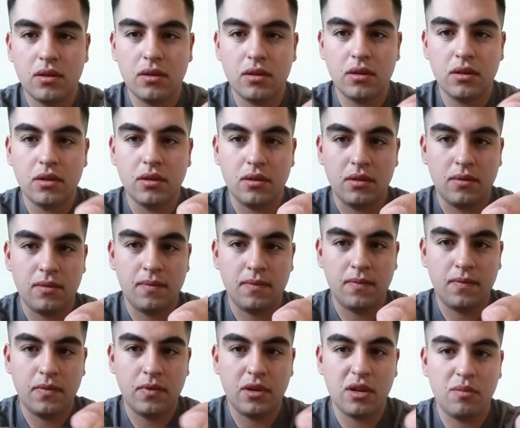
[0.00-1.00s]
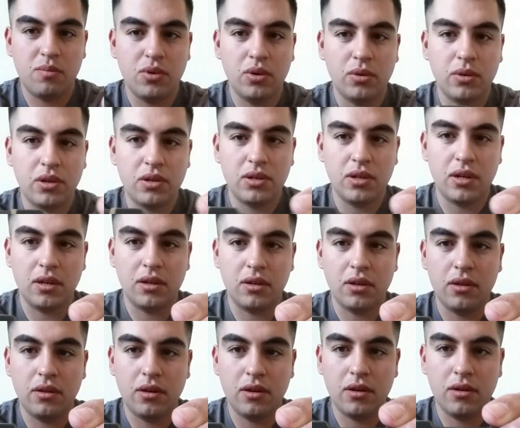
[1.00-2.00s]
yeah, I broke the shank
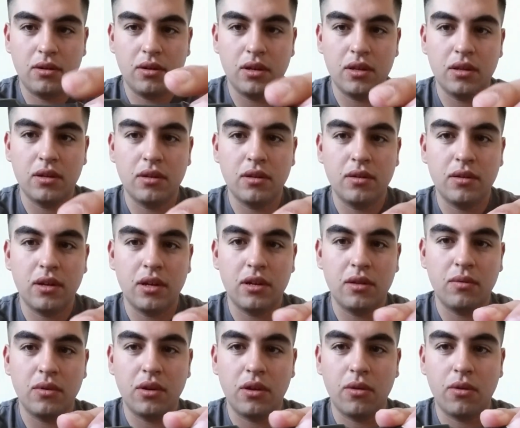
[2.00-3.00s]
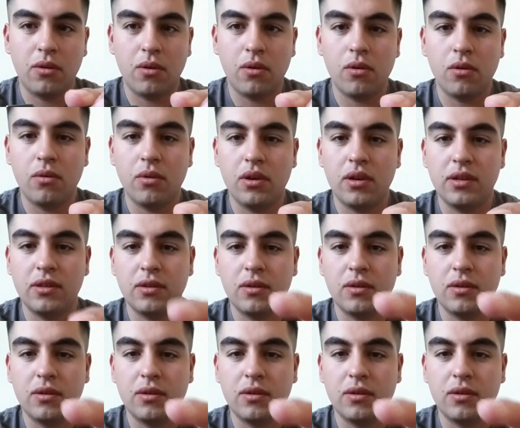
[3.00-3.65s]
on there, and I didn't want to throw it away,